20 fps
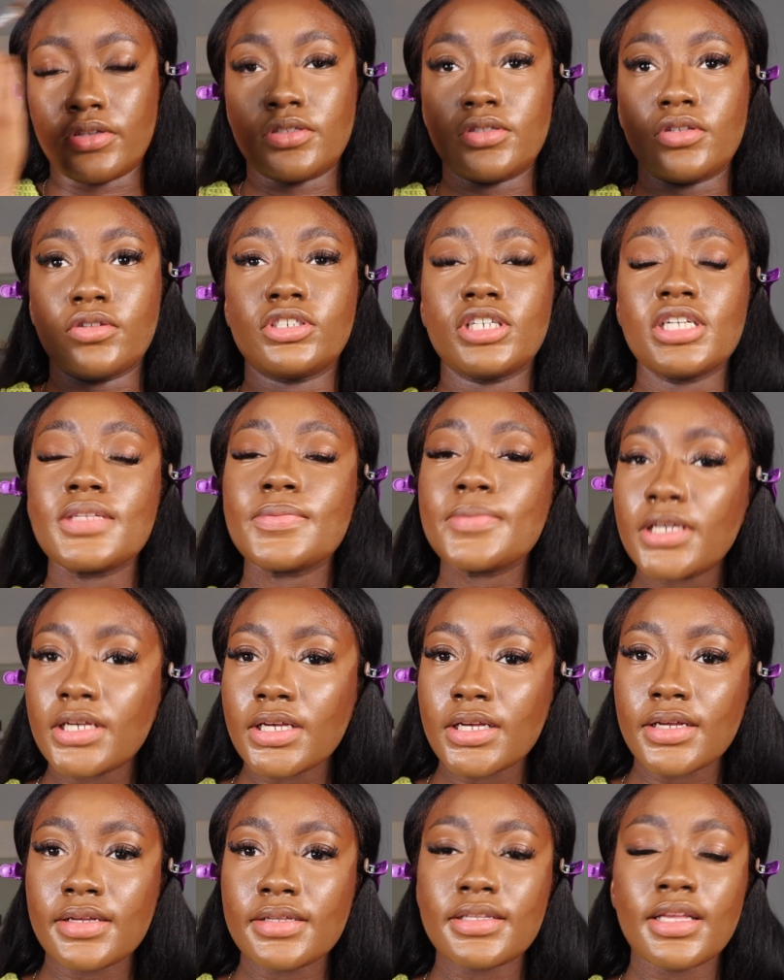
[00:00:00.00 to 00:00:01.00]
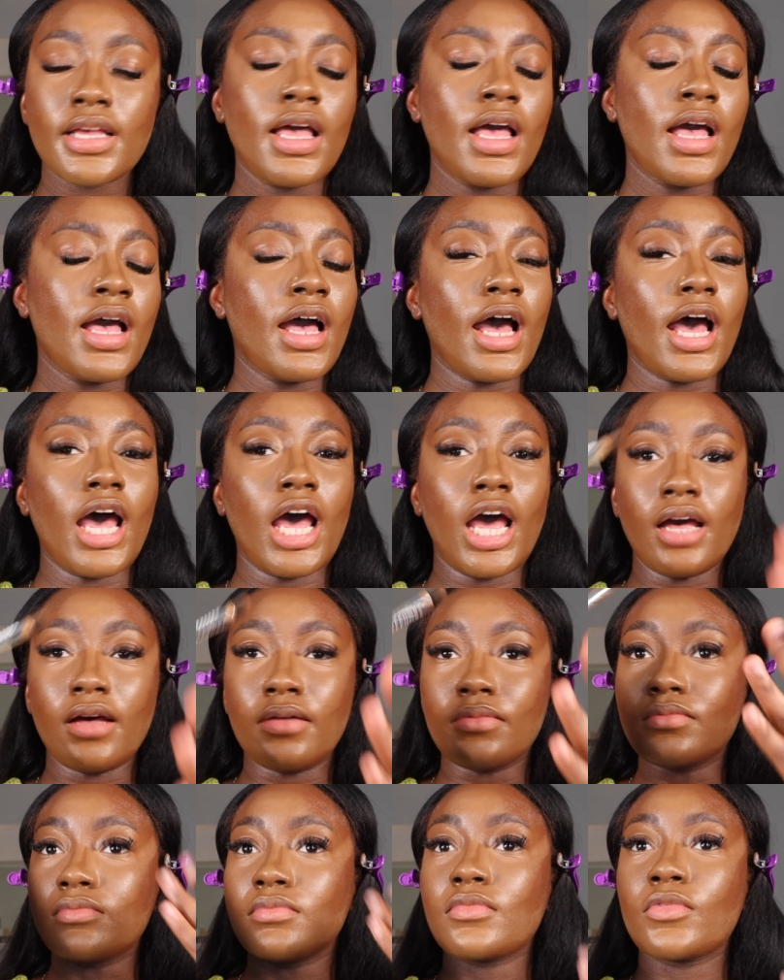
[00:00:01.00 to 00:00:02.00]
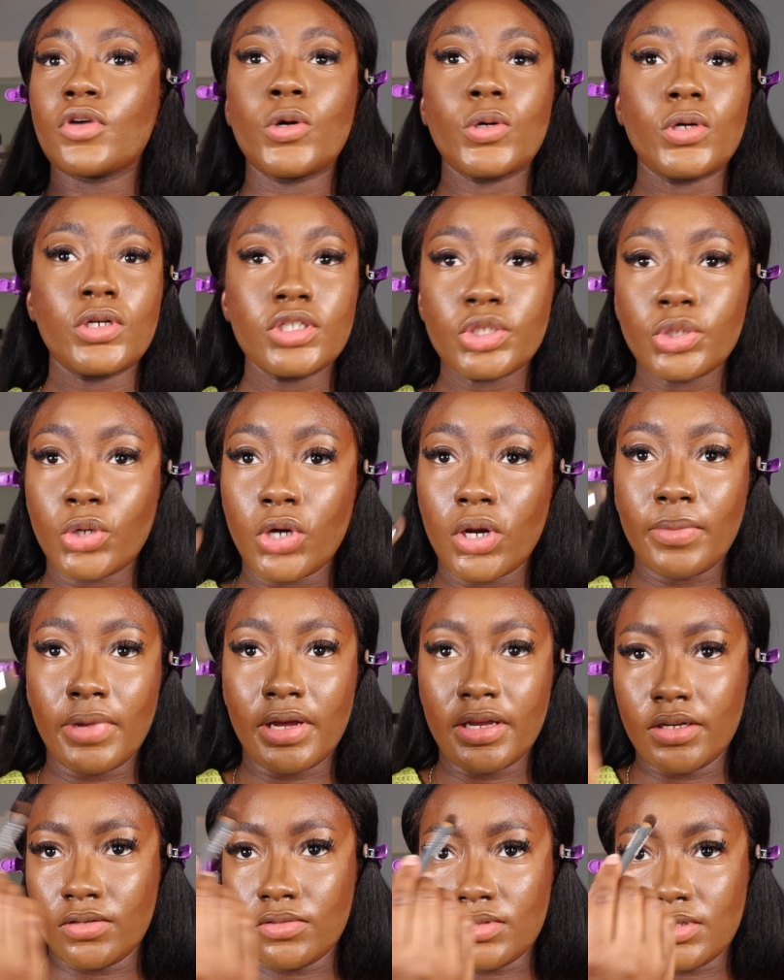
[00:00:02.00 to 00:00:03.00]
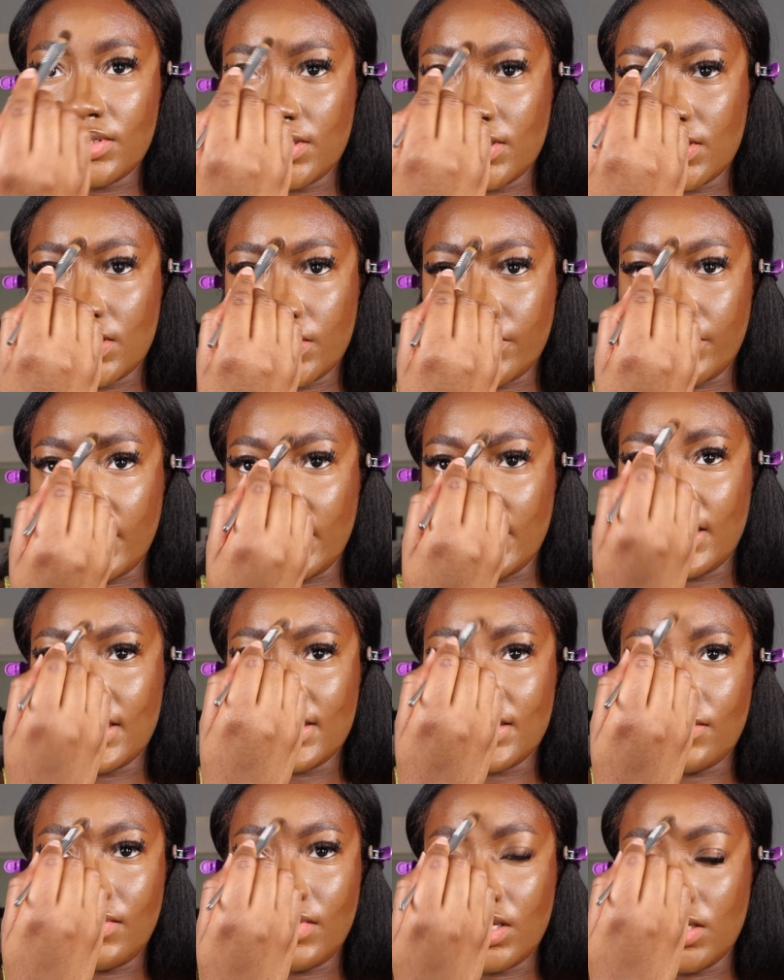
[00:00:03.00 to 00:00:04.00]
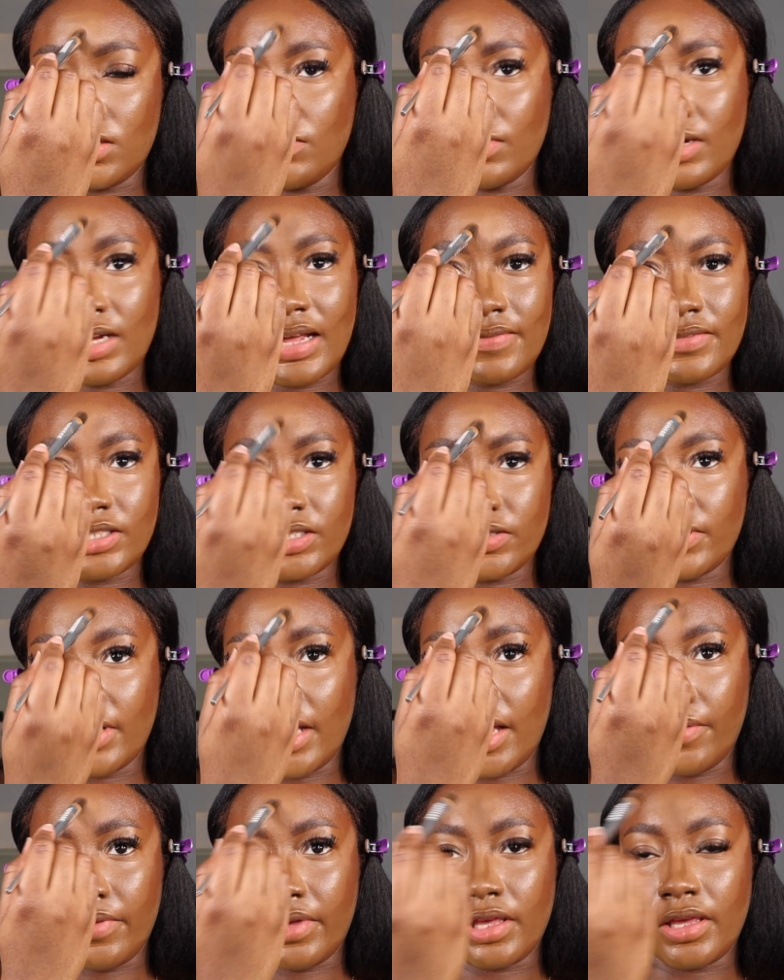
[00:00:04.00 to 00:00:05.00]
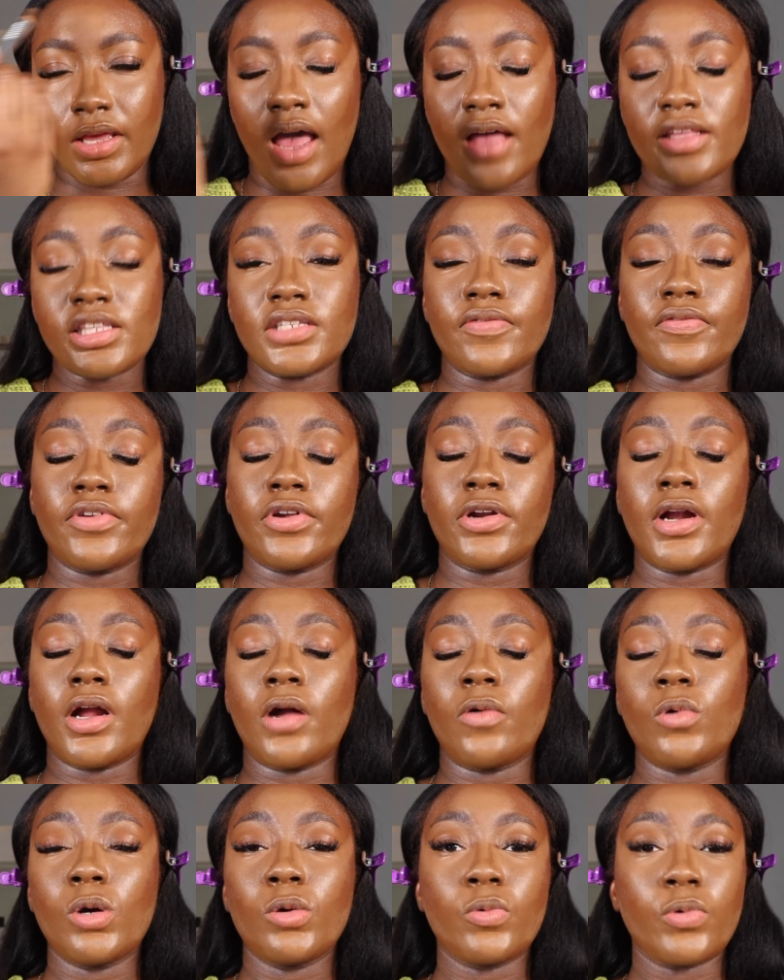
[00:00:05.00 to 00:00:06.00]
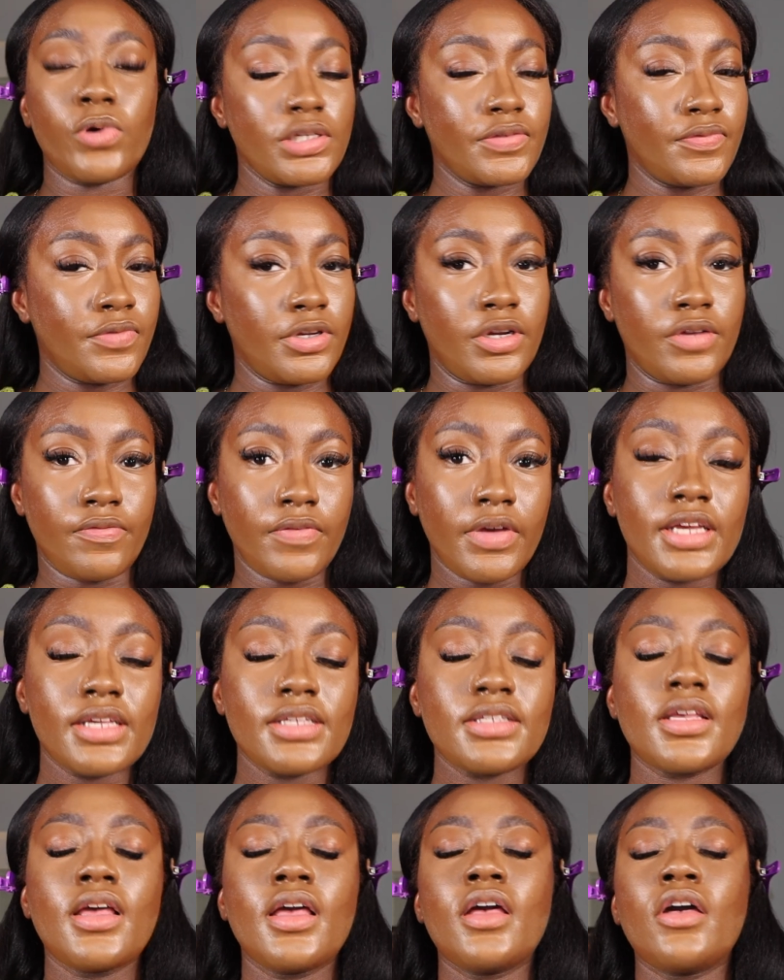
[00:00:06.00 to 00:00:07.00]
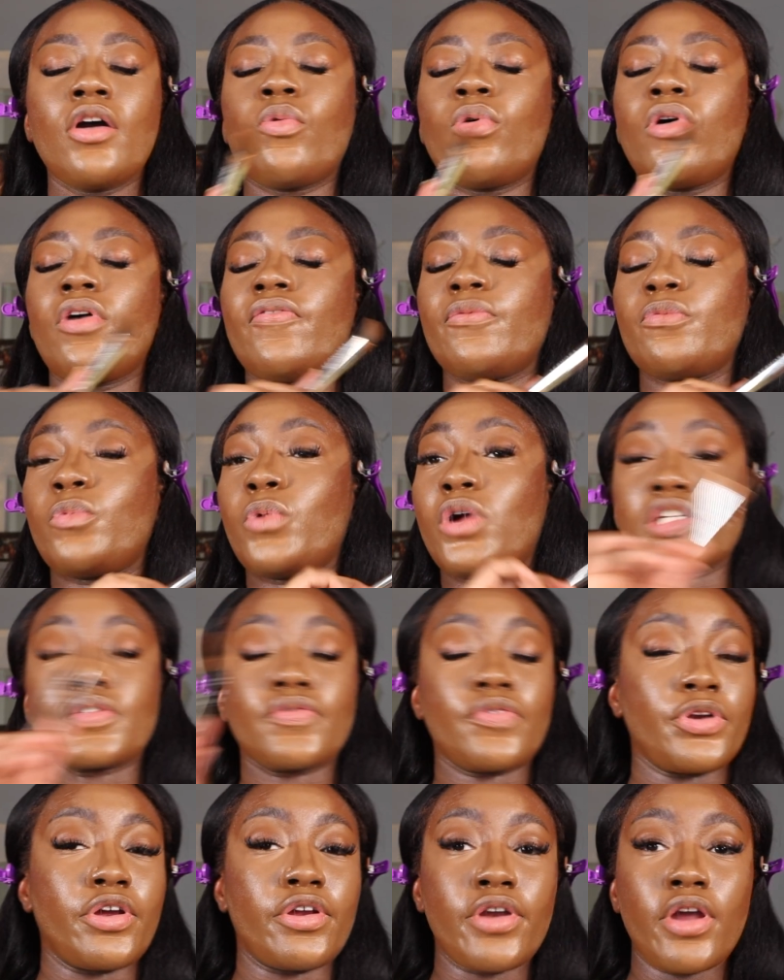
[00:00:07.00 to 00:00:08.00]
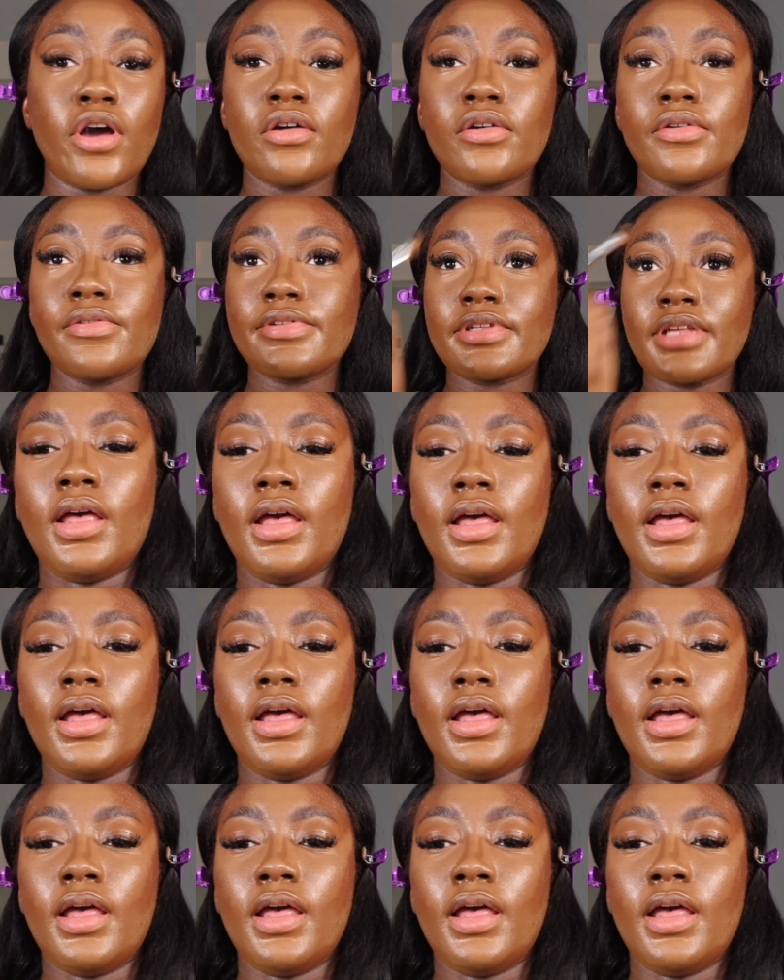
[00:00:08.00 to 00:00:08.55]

So just because I'm contouring my nose this way doesn't mean you have to do that way. You have to figure out what works for your face, what works for your nose.